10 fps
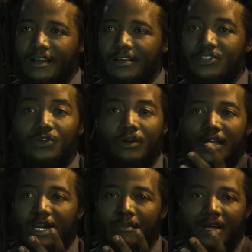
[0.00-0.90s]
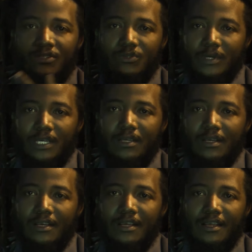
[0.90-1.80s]
Soli Ramatsui.
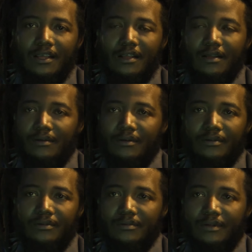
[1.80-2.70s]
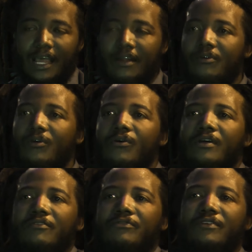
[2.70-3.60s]
I don't know
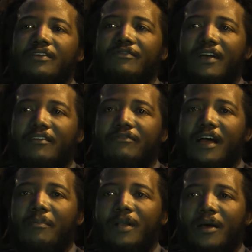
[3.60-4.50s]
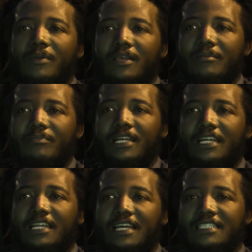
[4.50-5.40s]
if upcoming
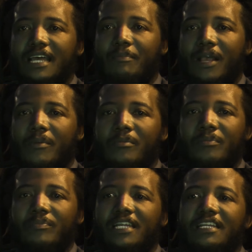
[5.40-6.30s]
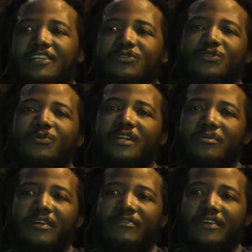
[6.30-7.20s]
Belita is upcoming, but Belita is also one
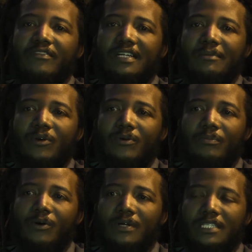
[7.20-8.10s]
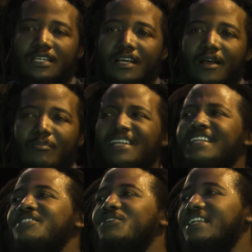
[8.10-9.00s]
of my favorite poets.
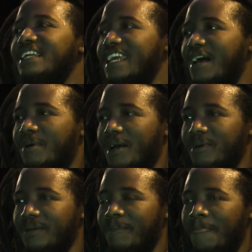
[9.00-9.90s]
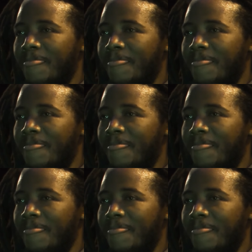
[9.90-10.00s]
Belita is not really upcoming.